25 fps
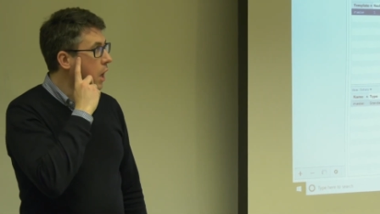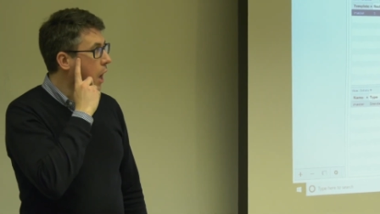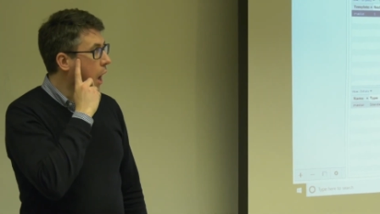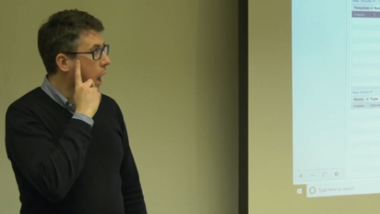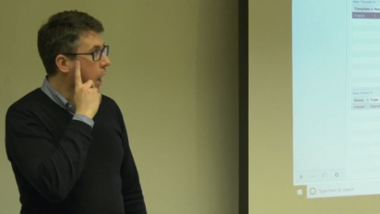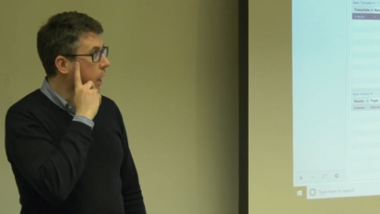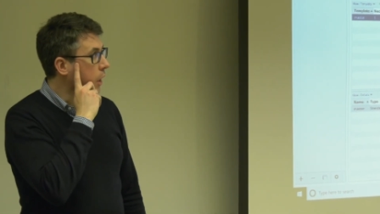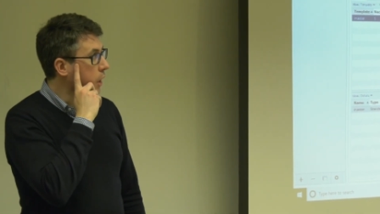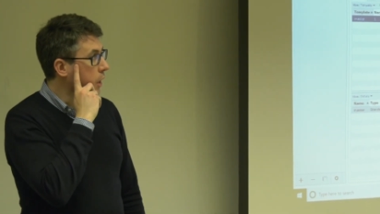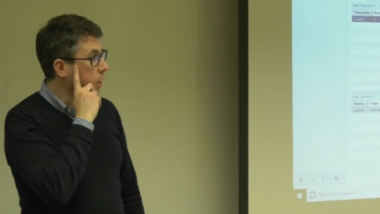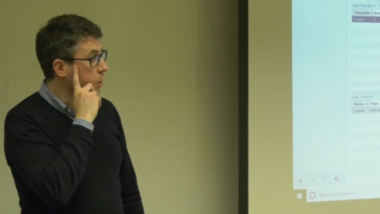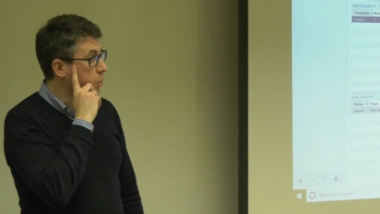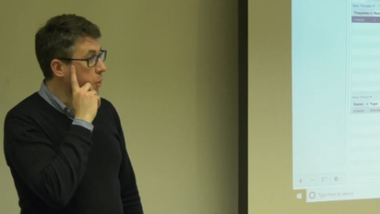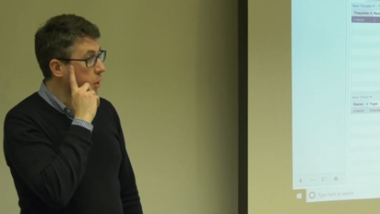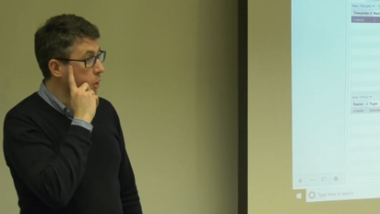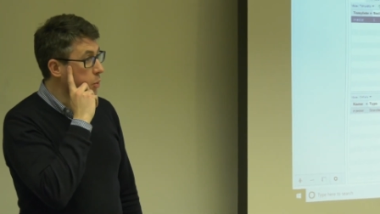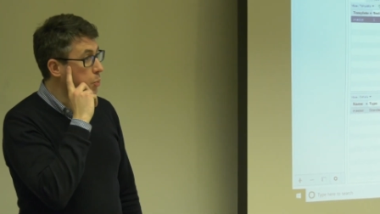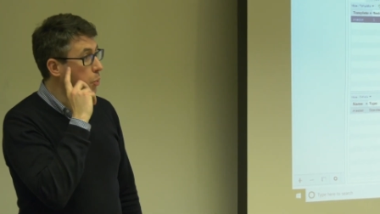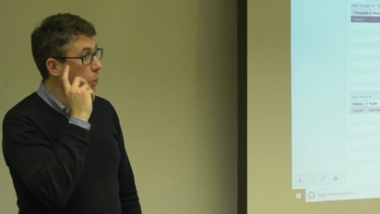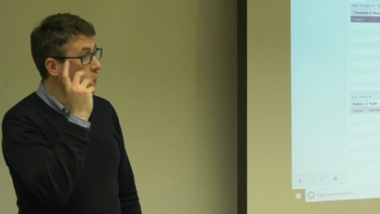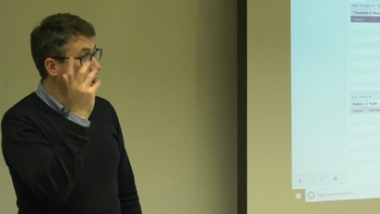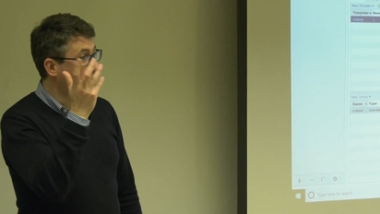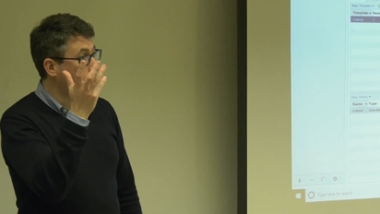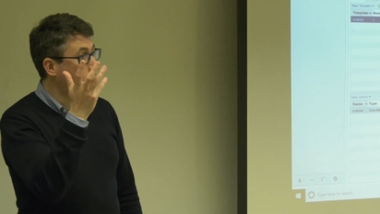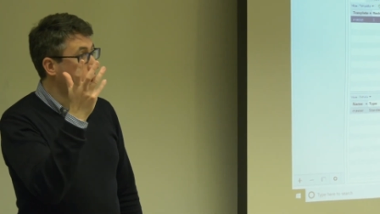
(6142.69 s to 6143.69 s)
and it's
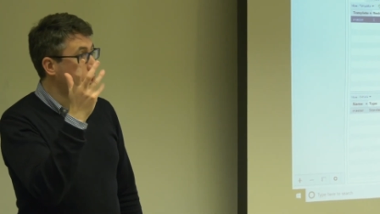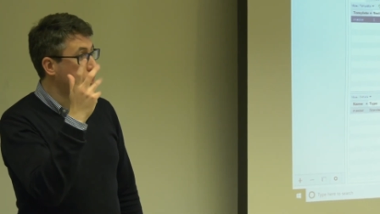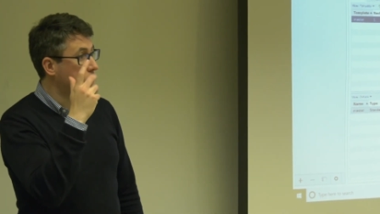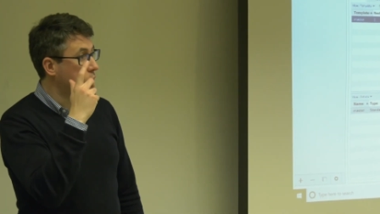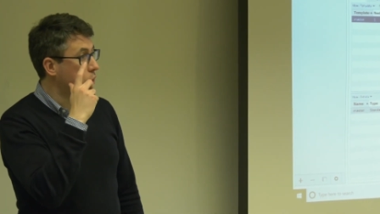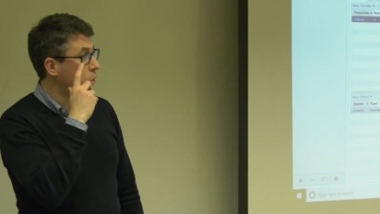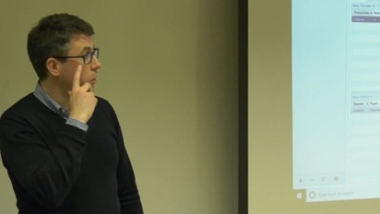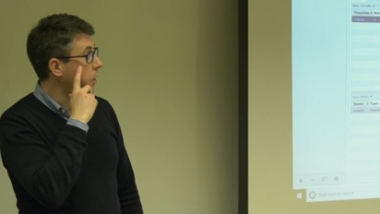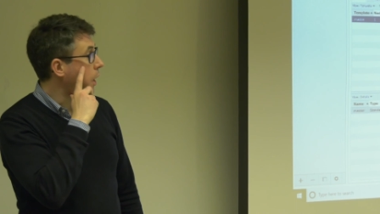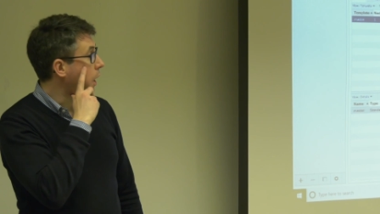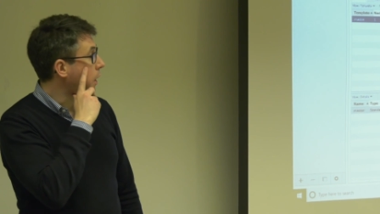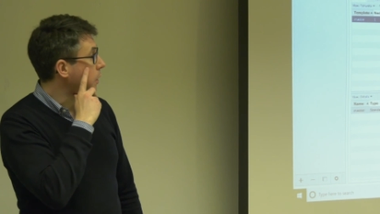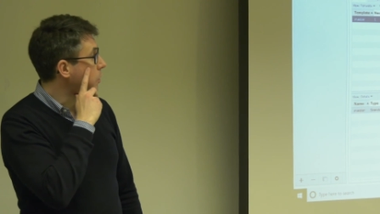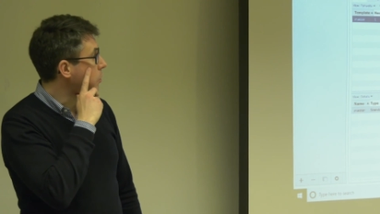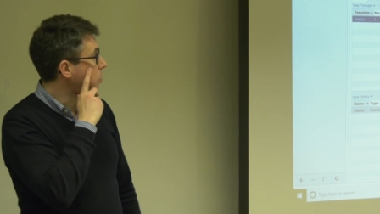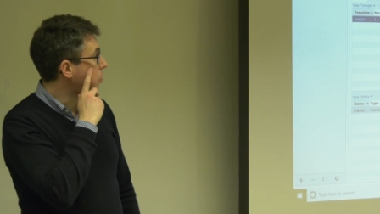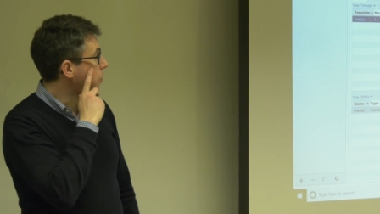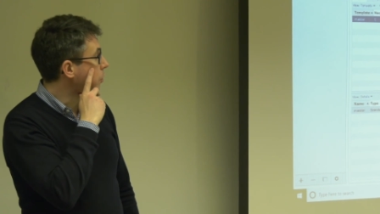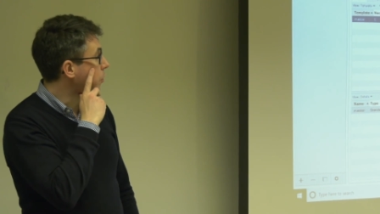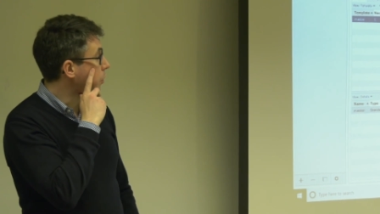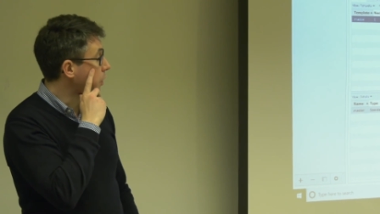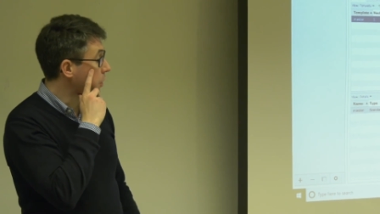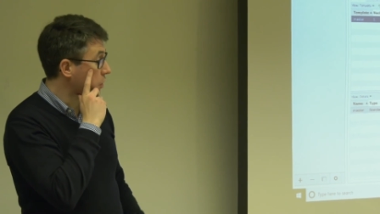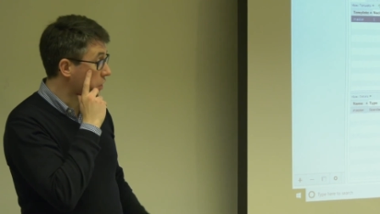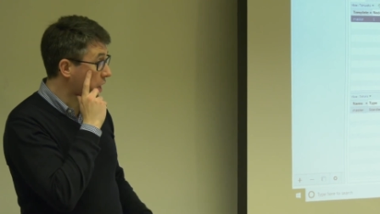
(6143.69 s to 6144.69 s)
pretty quick to do that. So
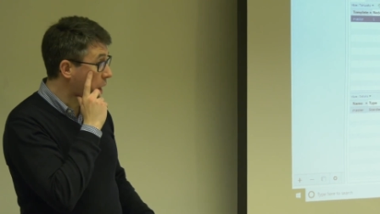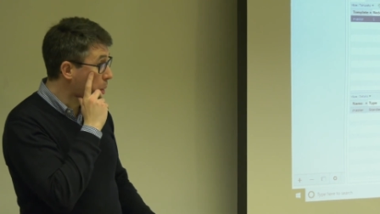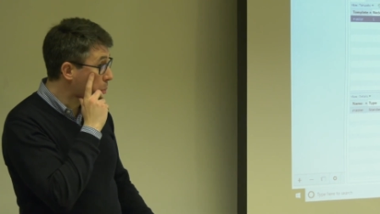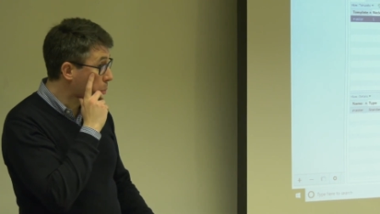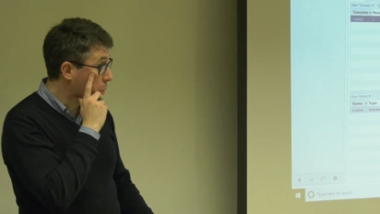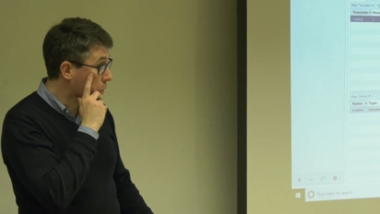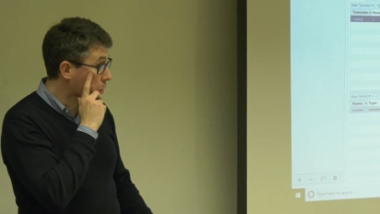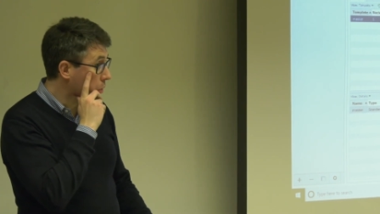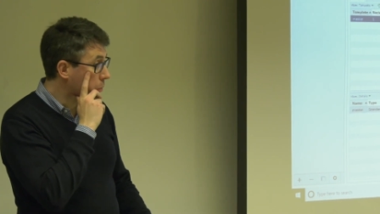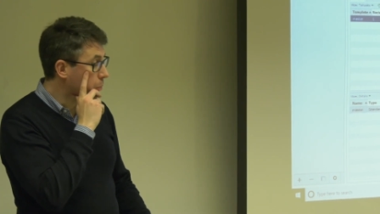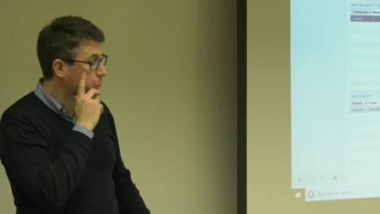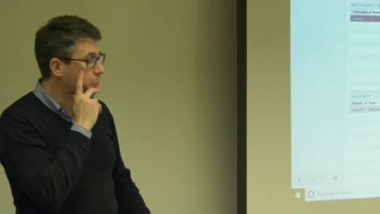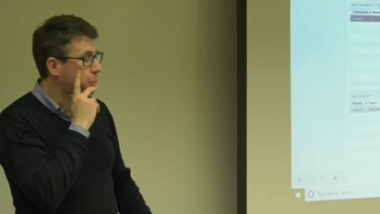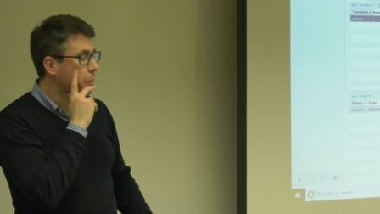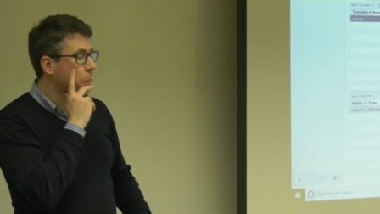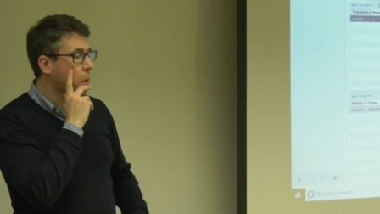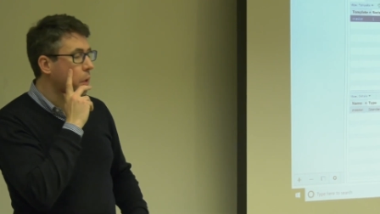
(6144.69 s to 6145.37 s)
for example,